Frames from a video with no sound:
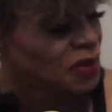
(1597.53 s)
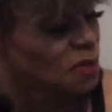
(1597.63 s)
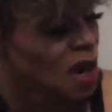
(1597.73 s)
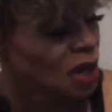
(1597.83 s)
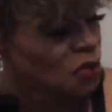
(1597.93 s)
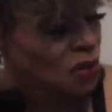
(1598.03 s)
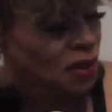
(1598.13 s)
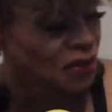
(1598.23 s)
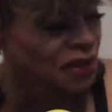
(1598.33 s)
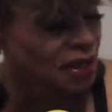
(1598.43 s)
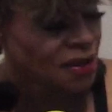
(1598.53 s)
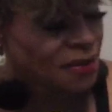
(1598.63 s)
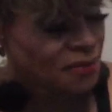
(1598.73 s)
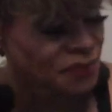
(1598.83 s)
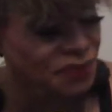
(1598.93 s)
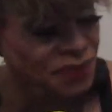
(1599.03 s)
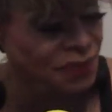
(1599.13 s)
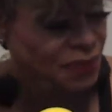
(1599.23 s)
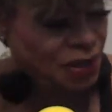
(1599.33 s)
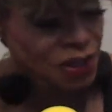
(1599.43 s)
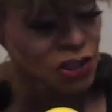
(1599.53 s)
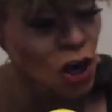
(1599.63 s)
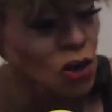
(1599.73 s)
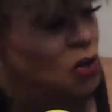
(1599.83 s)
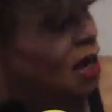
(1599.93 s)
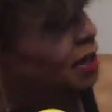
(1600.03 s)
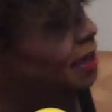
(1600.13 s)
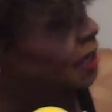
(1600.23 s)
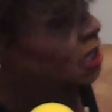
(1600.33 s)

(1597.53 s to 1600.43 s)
The monorail, the Star Trek, the